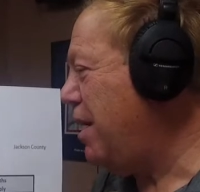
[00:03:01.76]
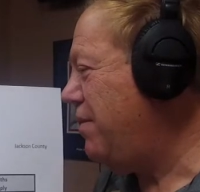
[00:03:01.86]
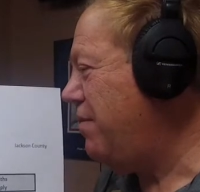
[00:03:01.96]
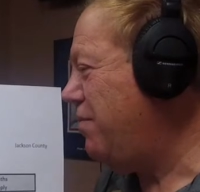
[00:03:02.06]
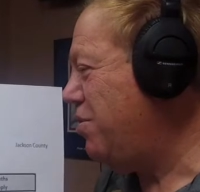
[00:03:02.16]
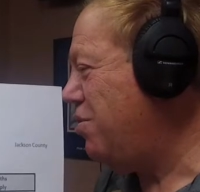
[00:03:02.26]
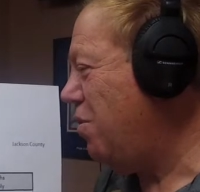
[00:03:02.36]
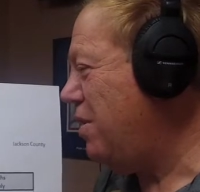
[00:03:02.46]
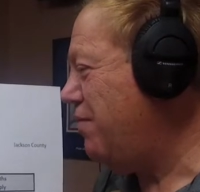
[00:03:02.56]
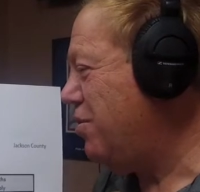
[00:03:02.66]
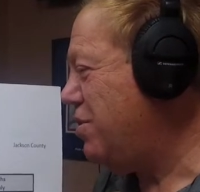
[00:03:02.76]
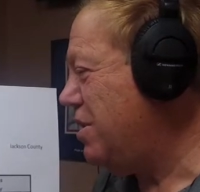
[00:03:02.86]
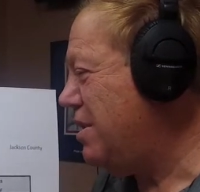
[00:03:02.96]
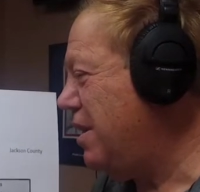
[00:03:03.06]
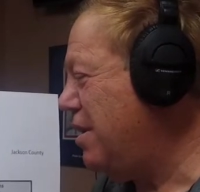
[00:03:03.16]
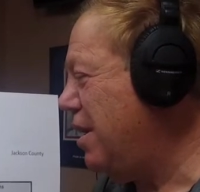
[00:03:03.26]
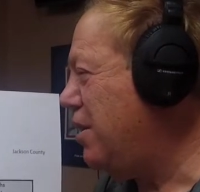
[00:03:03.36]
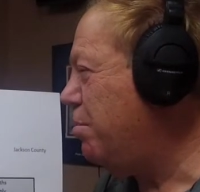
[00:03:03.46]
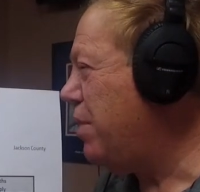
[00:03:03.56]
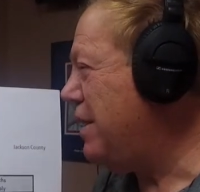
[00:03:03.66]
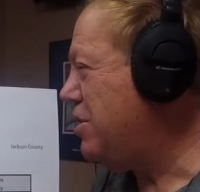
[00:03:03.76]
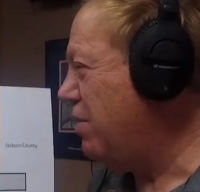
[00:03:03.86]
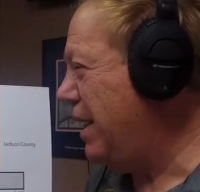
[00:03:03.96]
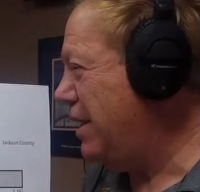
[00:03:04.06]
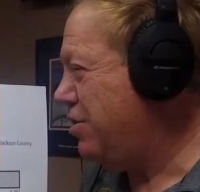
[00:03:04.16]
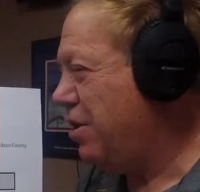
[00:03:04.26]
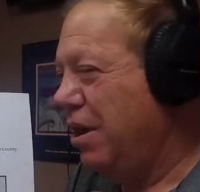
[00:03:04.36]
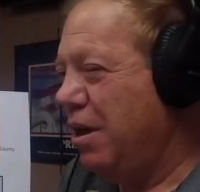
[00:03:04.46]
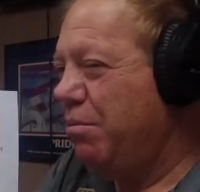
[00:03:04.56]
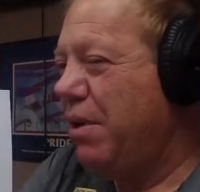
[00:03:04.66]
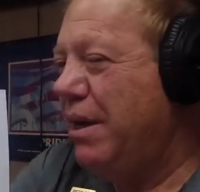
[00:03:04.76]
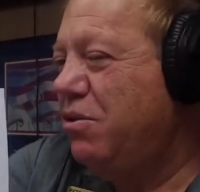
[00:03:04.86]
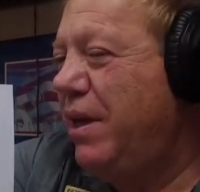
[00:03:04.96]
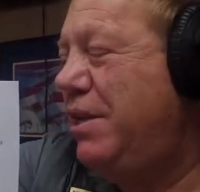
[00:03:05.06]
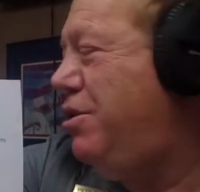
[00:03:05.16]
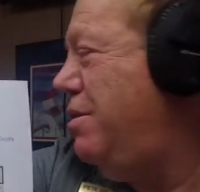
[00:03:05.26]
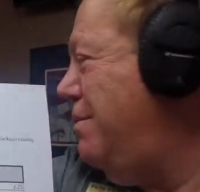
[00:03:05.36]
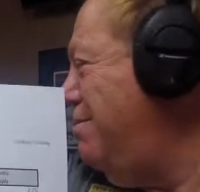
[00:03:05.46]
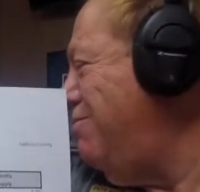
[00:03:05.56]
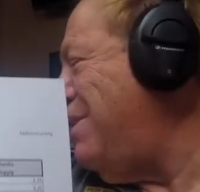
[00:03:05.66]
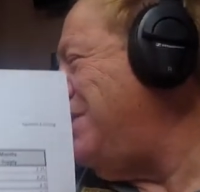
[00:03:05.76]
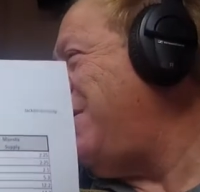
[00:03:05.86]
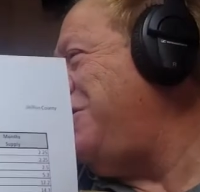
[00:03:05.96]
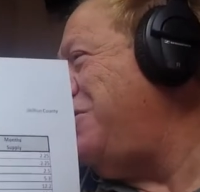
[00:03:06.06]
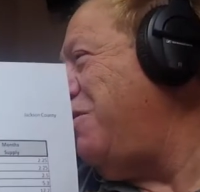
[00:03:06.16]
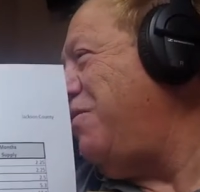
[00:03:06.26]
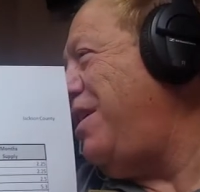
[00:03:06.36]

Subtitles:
of inventory versus on the price range. Price range is over